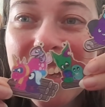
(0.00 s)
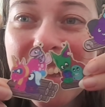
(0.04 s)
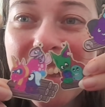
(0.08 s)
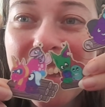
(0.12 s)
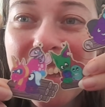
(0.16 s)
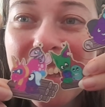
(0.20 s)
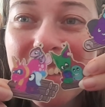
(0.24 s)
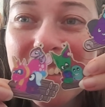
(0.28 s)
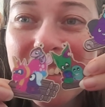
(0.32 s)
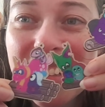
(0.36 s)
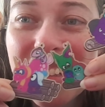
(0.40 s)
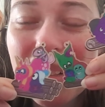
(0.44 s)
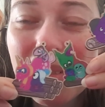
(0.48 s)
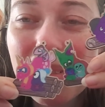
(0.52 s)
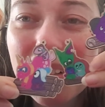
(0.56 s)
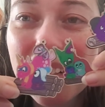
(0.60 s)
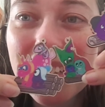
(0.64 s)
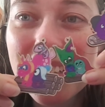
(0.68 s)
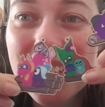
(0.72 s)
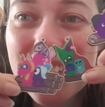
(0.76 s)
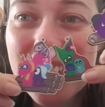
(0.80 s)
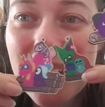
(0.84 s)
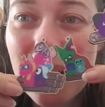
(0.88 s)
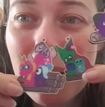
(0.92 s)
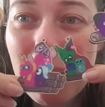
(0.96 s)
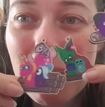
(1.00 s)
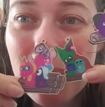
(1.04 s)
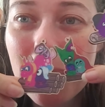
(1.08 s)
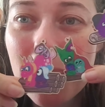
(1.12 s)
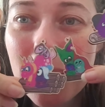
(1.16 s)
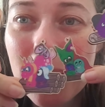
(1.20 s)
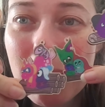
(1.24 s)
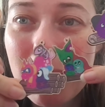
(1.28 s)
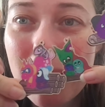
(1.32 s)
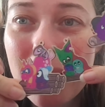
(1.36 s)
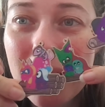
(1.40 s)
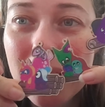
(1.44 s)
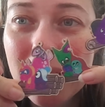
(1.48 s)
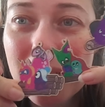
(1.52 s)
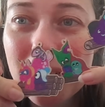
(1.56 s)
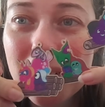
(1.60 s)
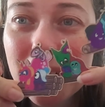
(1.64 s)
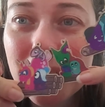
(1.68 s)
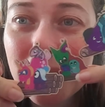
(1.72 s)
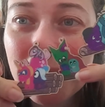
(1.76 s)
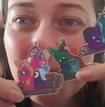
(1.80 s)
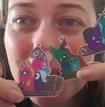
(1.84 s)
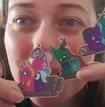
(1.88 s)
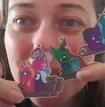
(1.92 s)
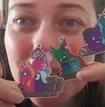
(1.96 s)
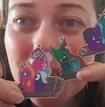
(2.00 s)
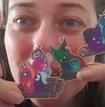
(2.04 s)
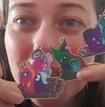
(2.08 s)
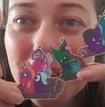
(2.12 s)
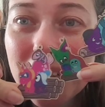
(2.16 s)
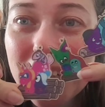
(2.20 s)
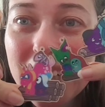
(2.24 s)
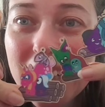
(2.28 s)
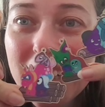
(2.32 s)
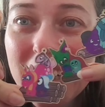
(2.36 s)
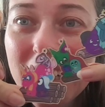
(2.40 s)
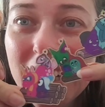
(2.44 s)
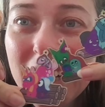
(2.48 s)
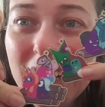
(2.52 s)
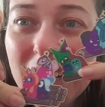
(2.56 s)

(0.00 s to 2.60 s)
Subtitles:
These are the ones that I put in my Christmas tree.